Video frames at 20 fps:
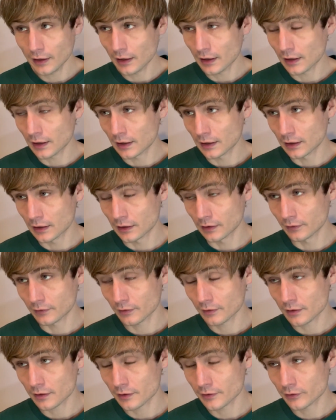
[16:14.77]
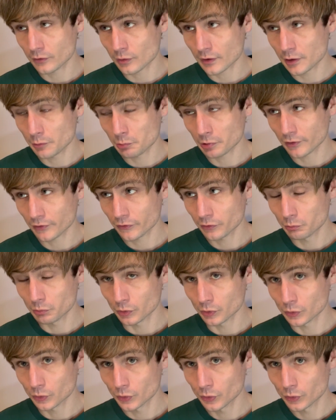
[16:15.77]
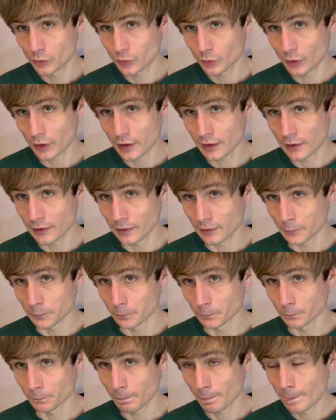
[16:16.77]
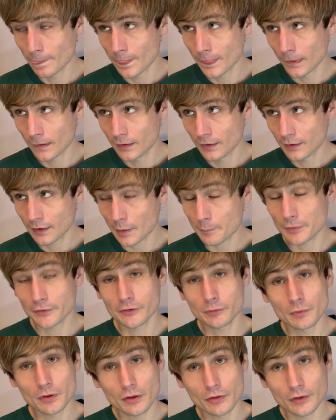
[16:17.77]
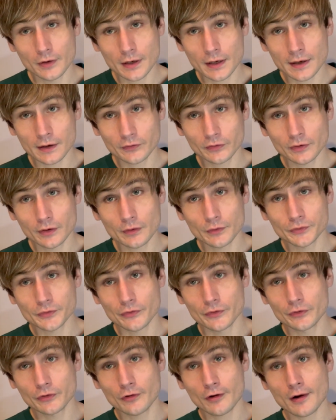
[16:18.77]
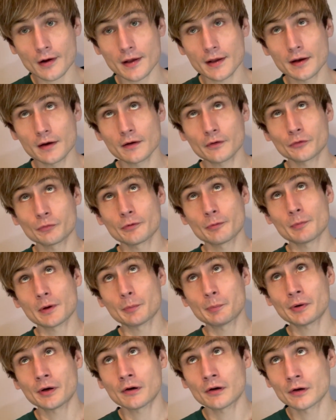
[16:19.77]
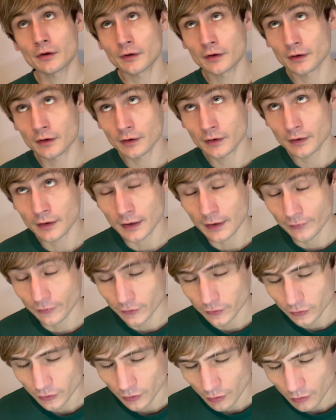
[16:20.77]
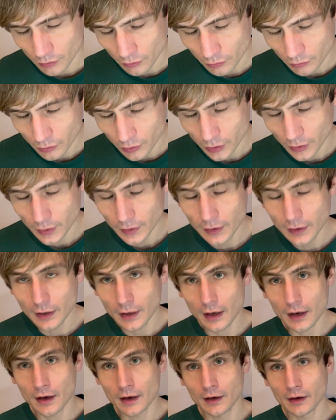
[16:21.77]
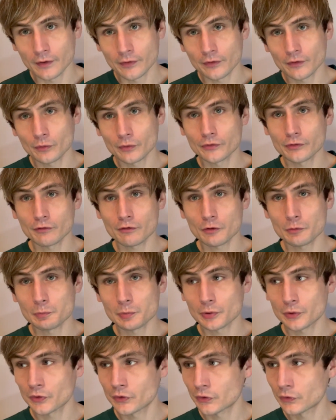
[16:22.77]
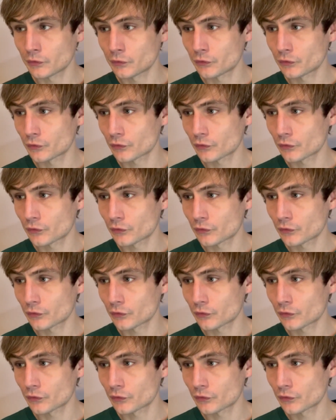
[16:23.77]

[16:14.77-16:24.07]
and that is quite possible. Happened to me the other day, actually. I was on the train, I was with my partner and the dog, and there was a group of